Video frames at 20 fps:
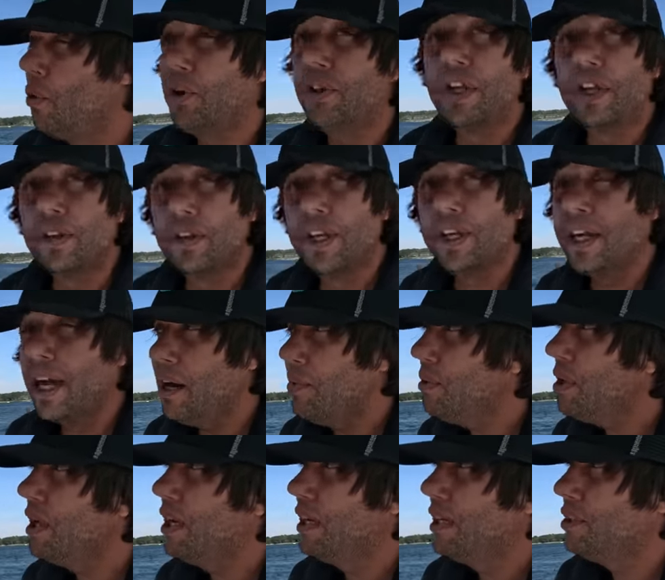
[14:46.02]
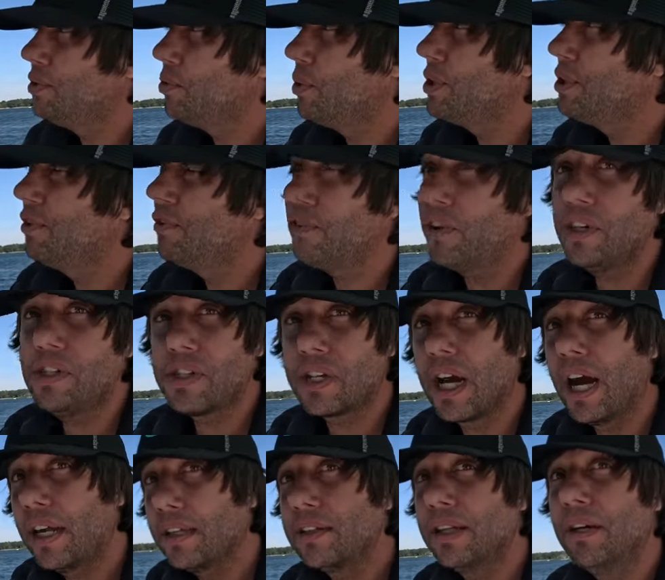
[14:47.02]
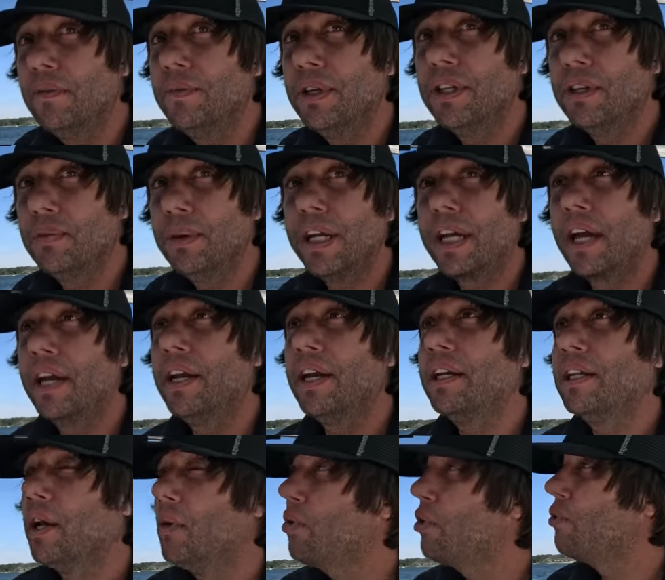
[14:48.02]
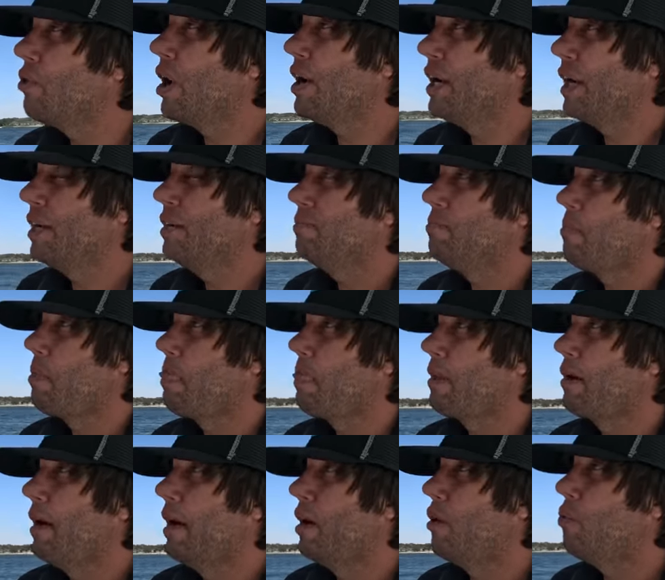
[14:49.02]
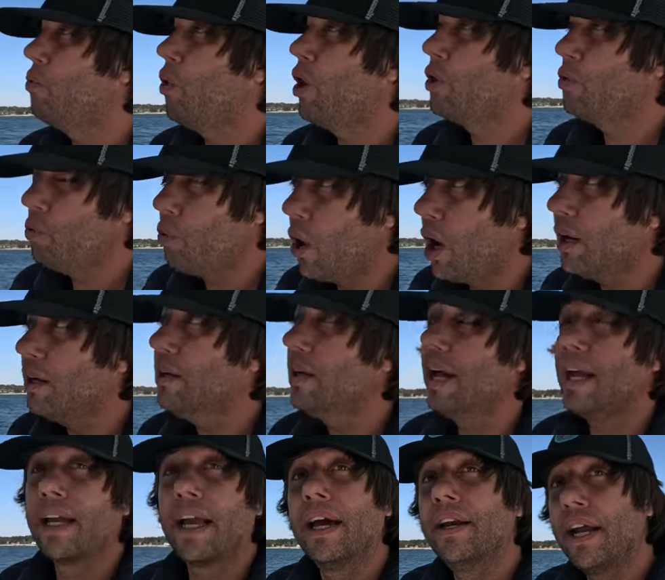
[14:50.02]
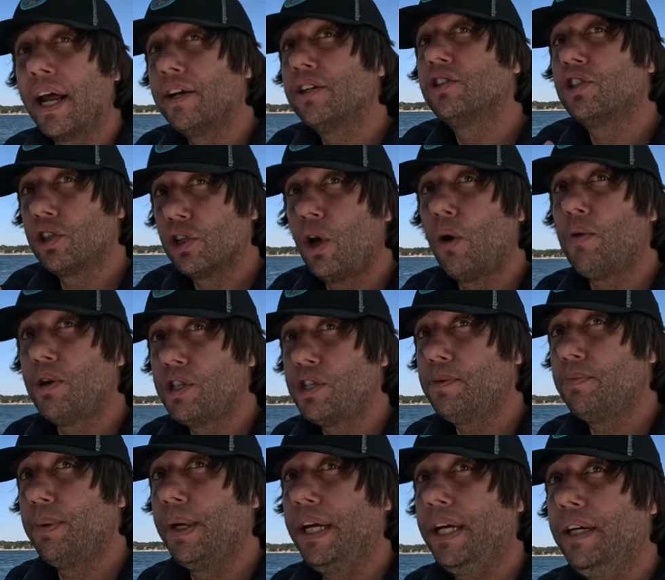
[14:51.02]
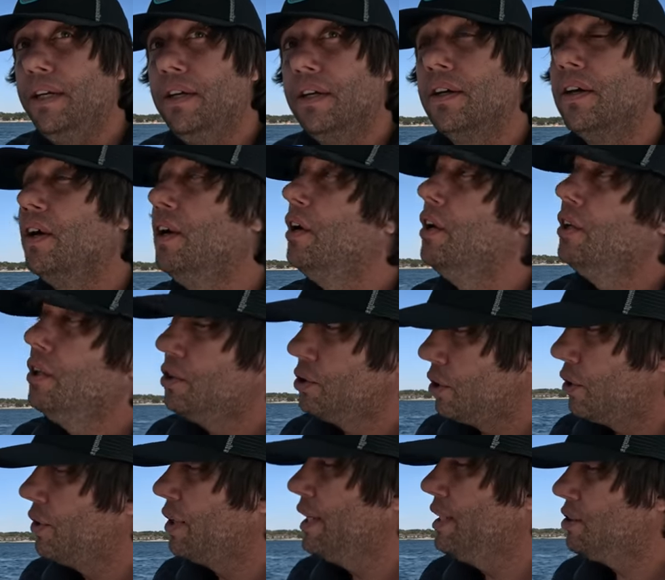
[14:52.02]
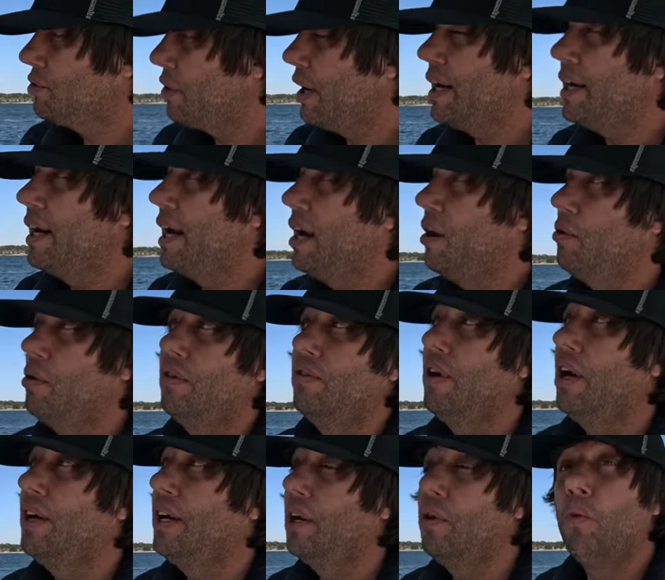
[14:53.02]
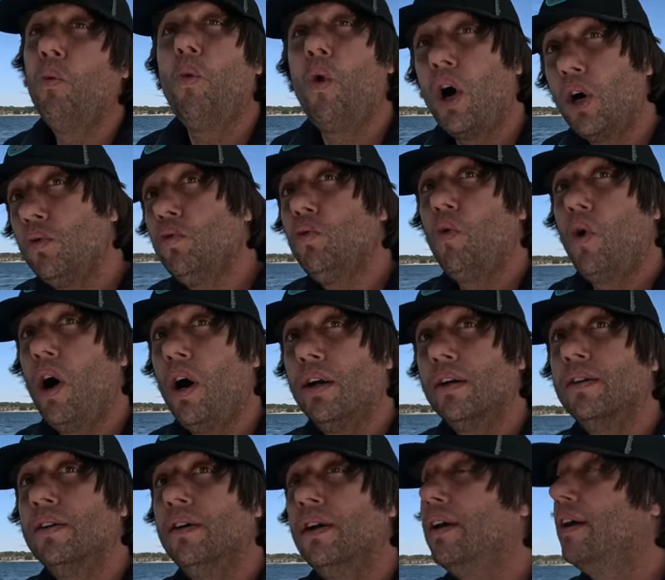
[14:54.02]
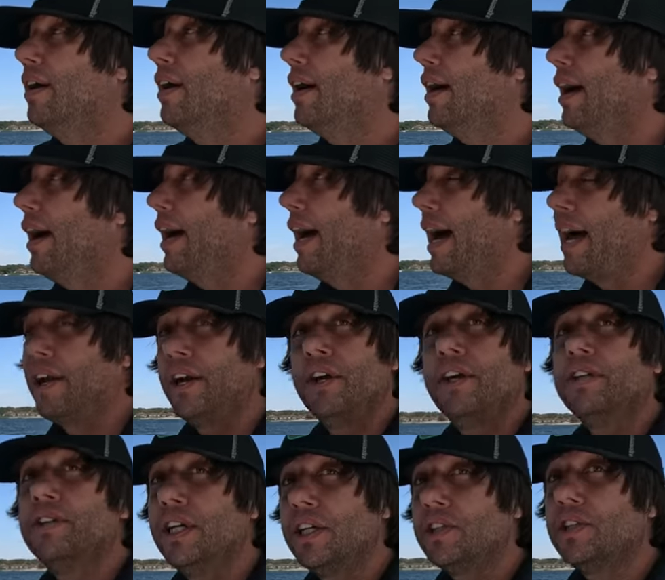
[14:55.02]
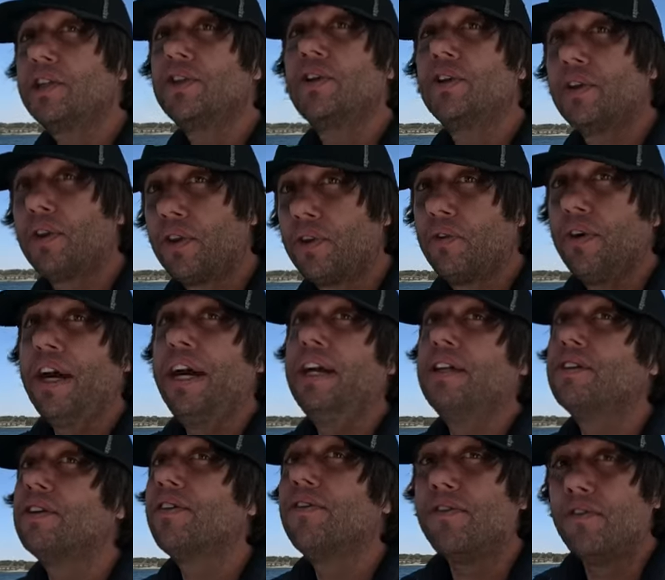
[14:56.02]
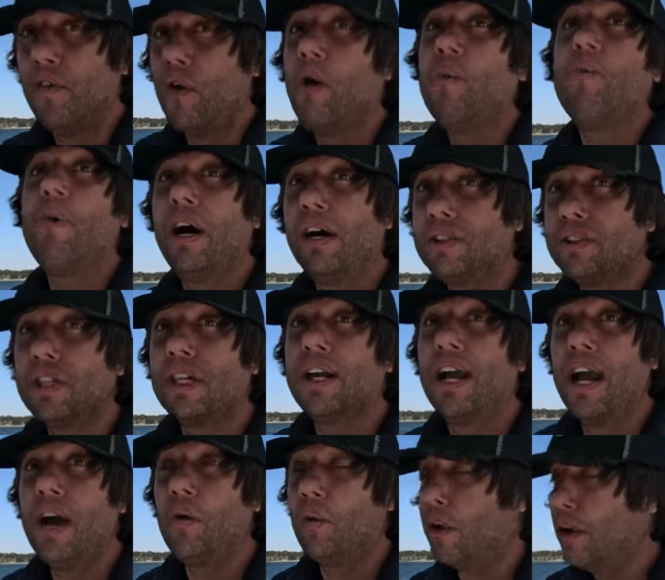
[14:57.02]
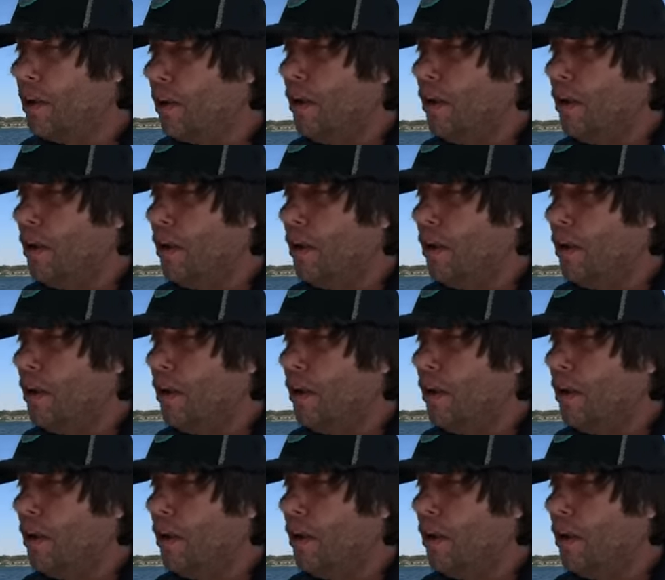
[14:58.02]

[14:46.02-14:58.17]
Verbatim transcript: Well, the, the Yamahas, when you first got them in the beginning, they were running uh, one one again at a slower speed. So these right now are running one one. At an additional three to four miles an hour.